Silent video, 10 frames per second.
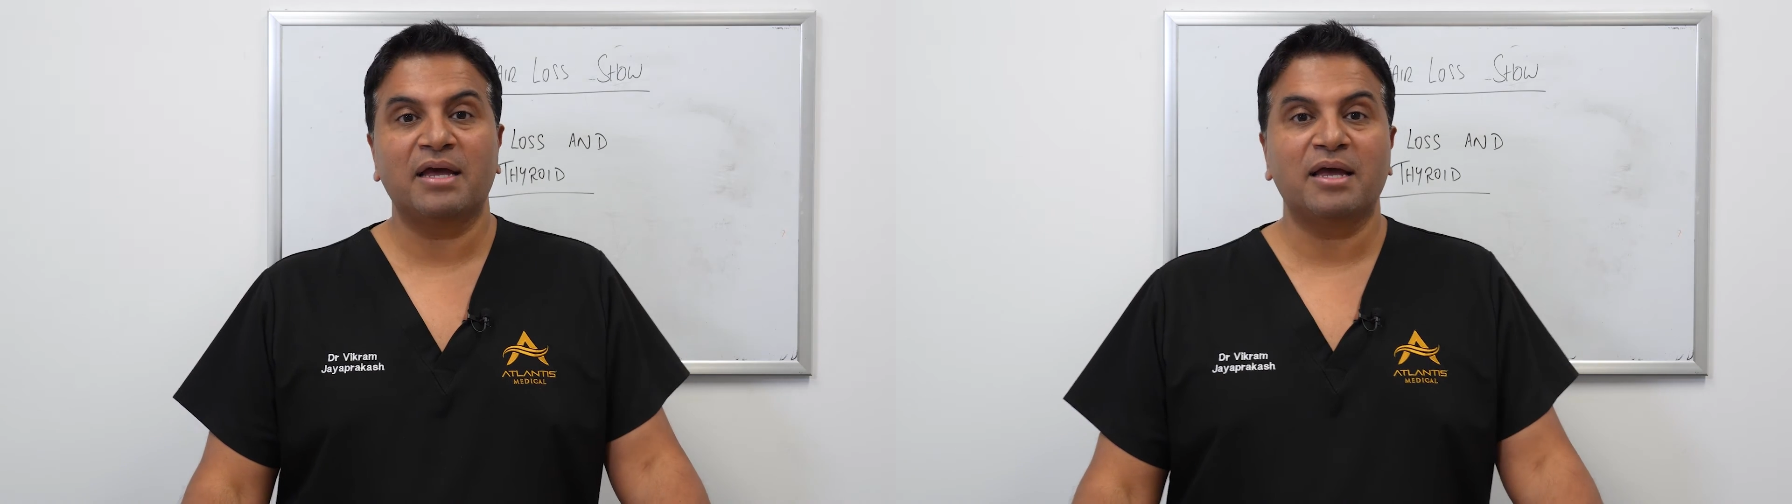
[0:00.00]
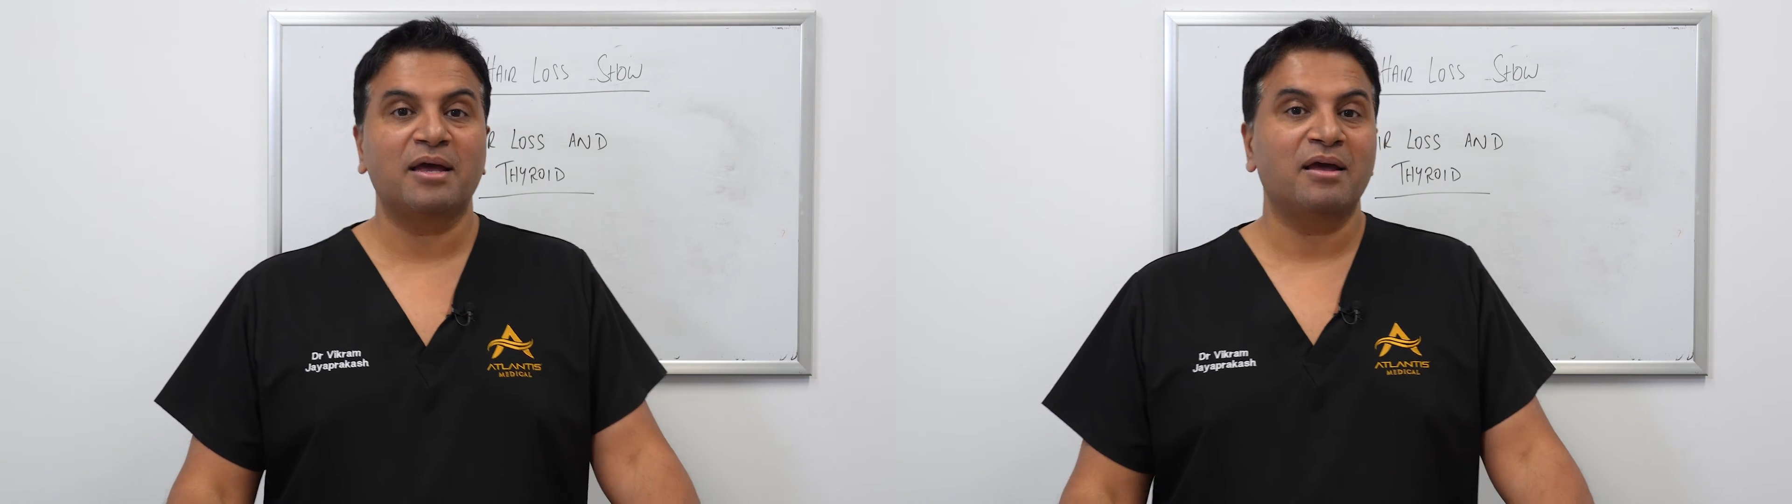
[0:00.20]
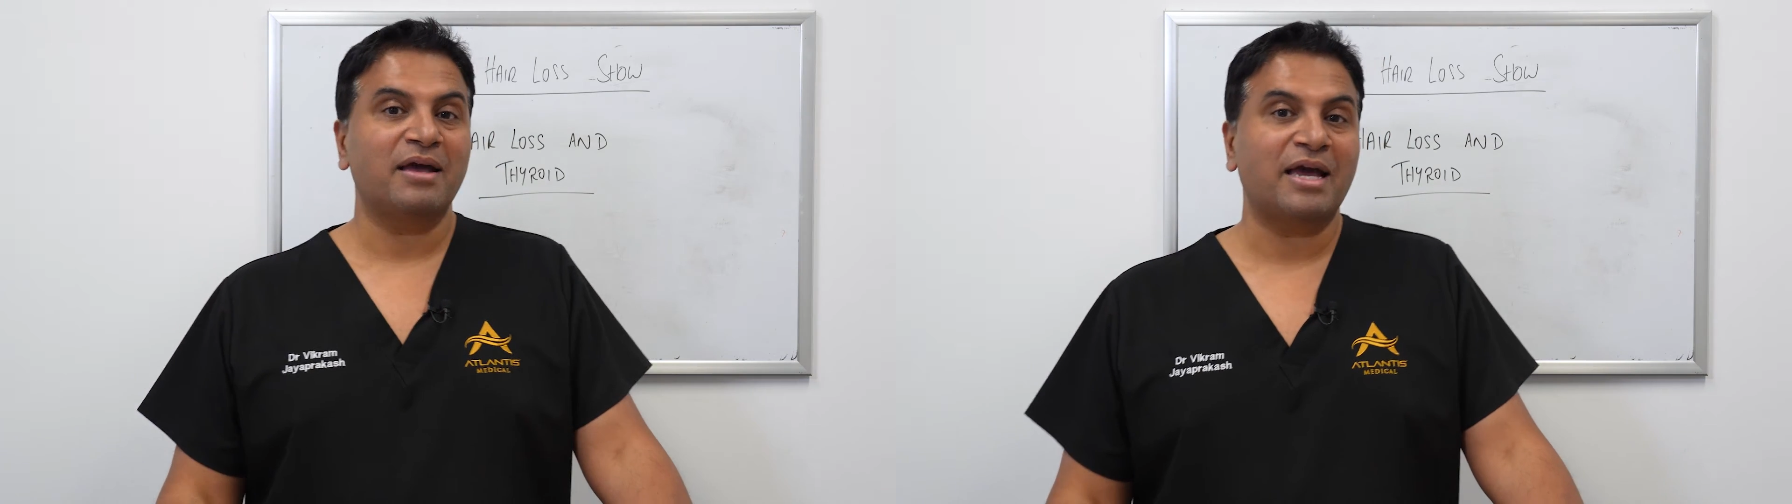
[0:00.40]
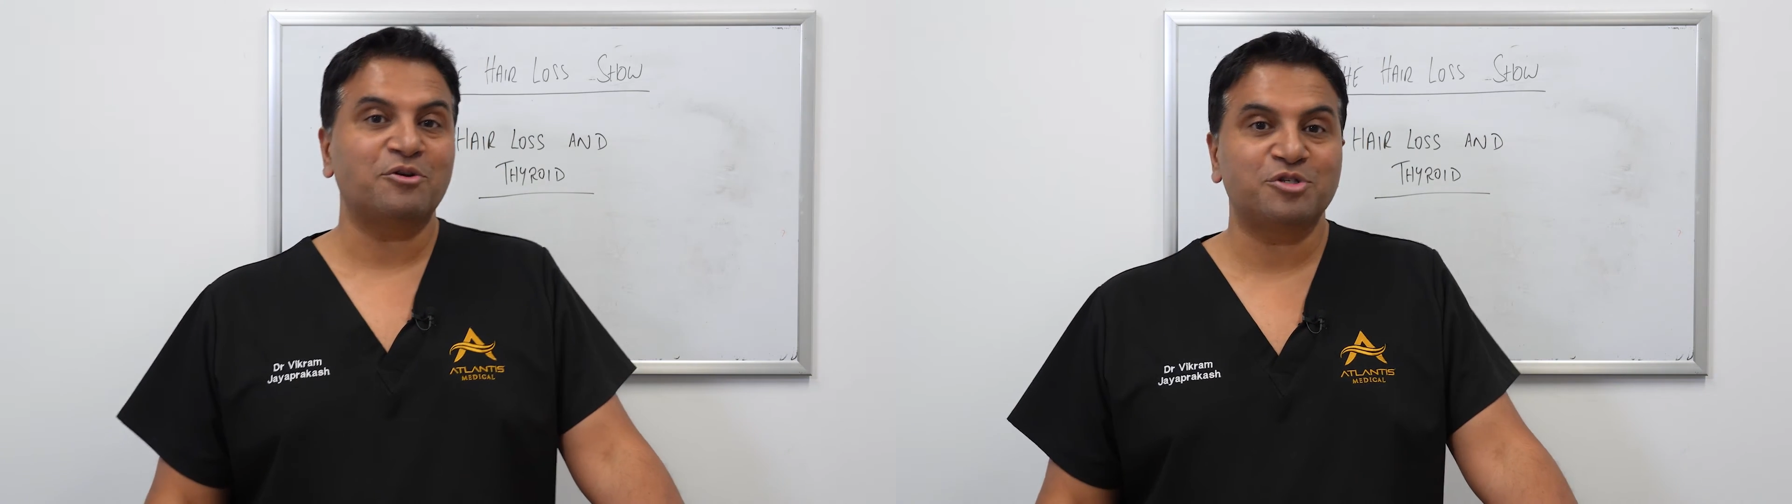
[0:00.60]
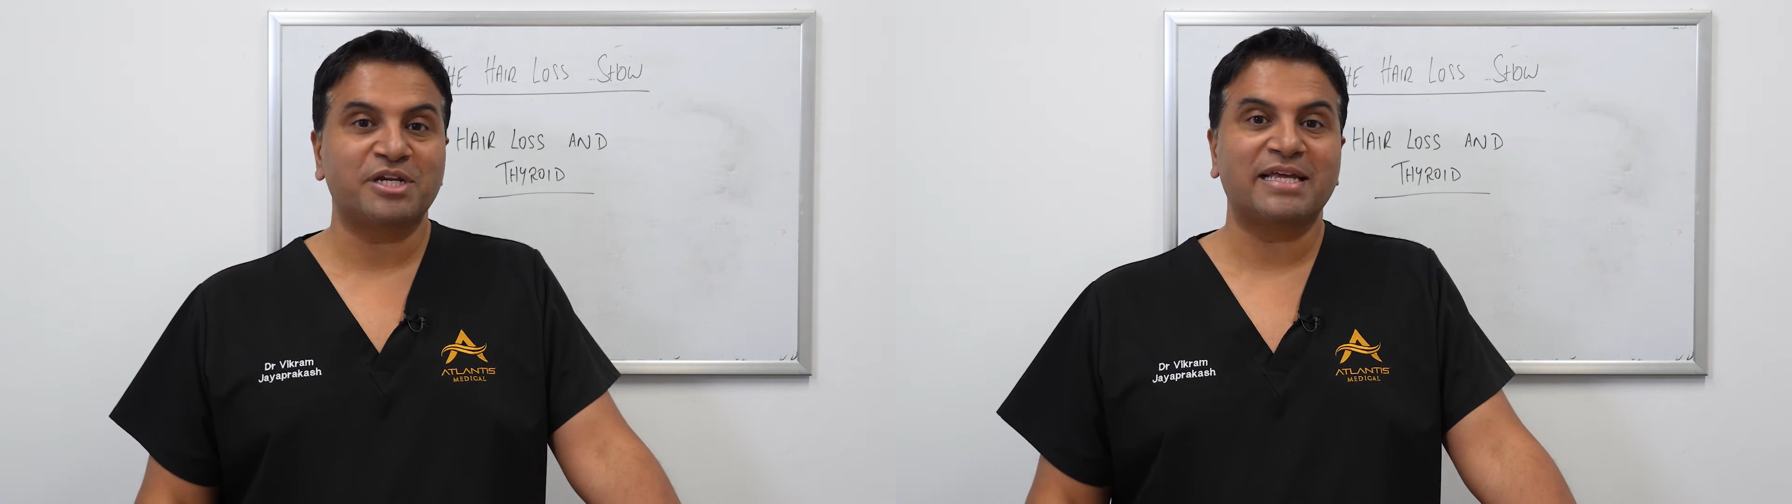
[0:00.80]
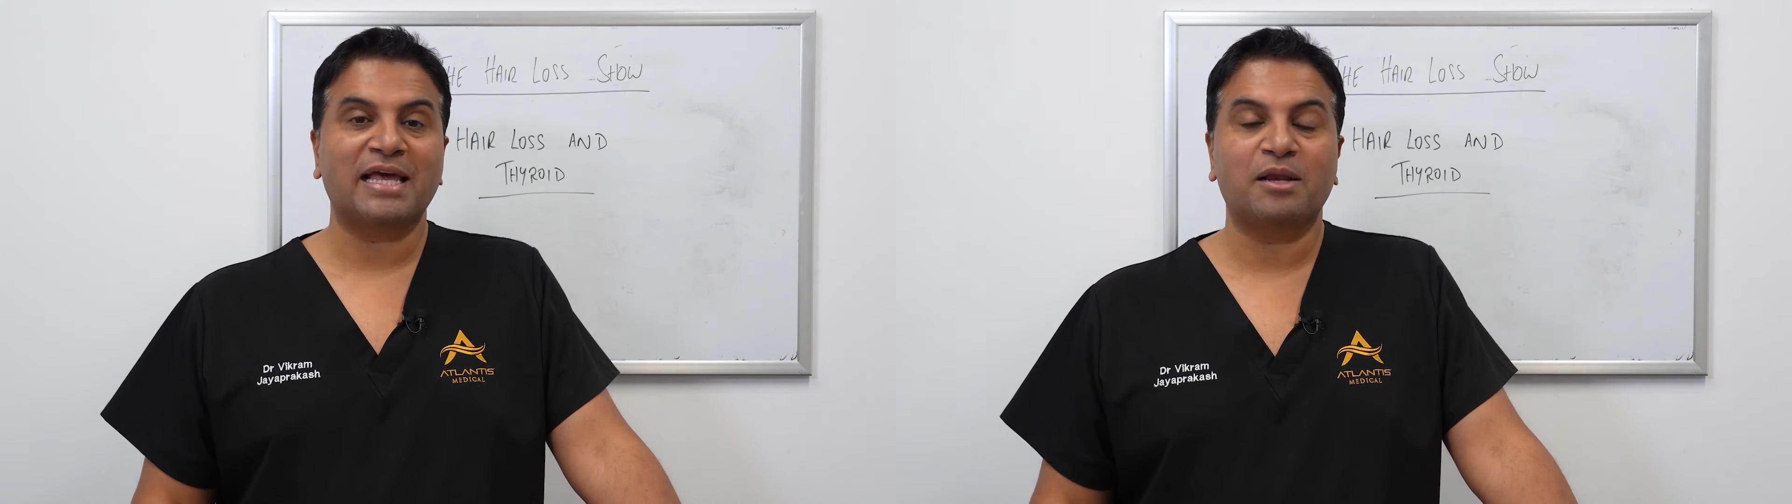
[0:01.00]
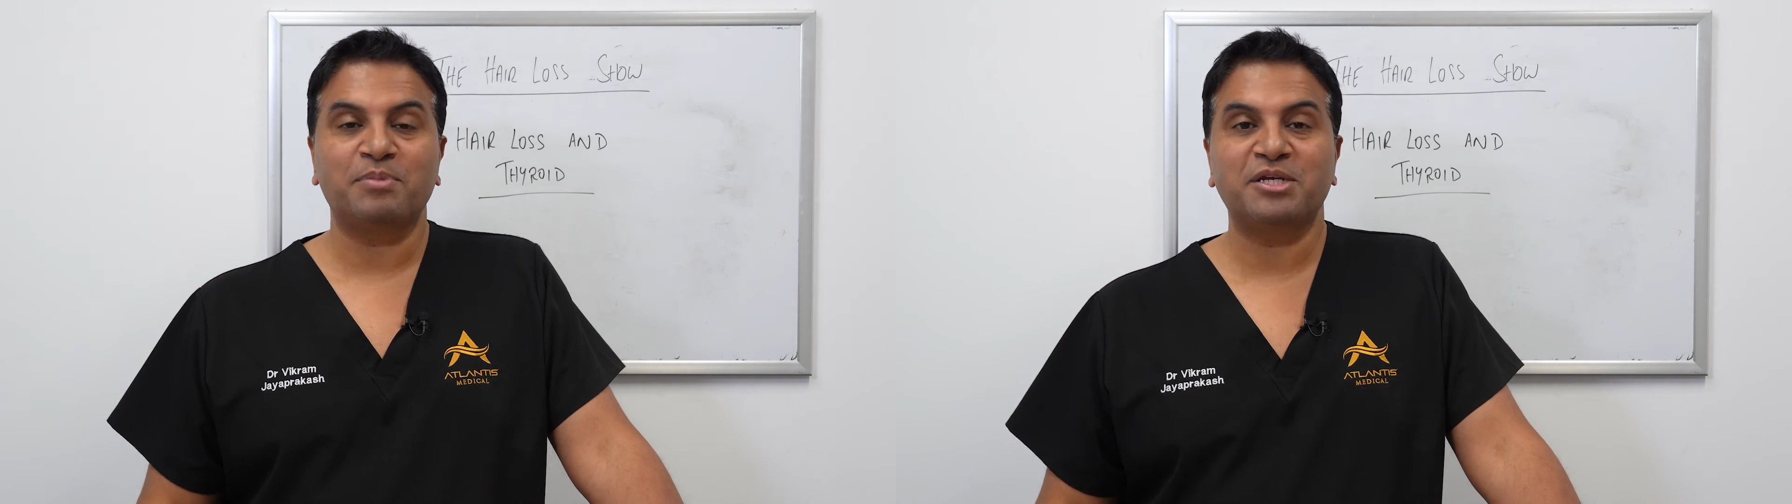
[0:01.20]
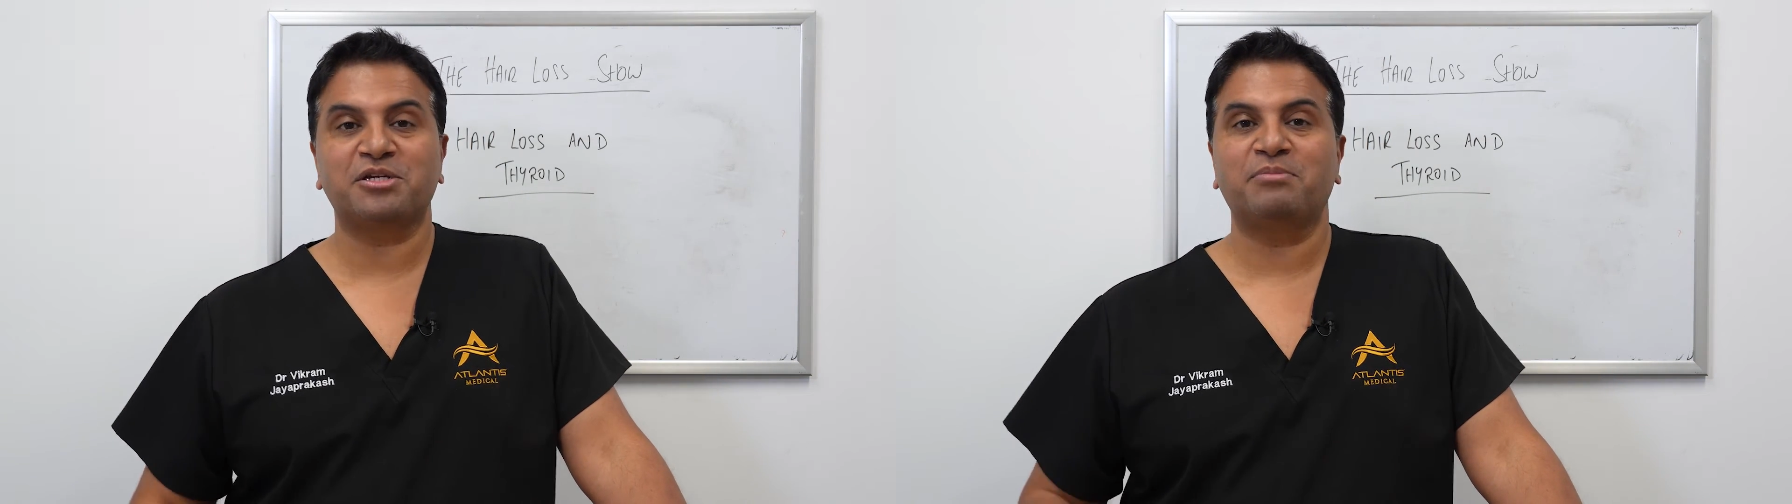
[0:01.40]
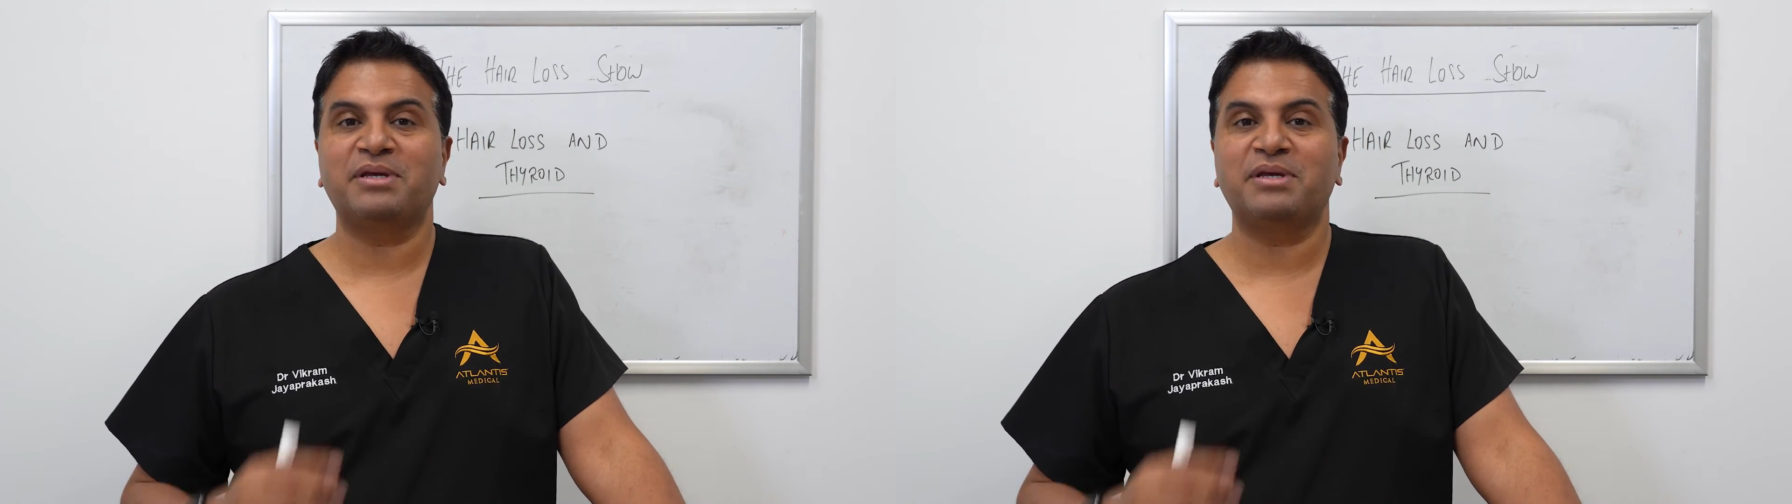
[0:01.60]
uh, androgenic alopecia,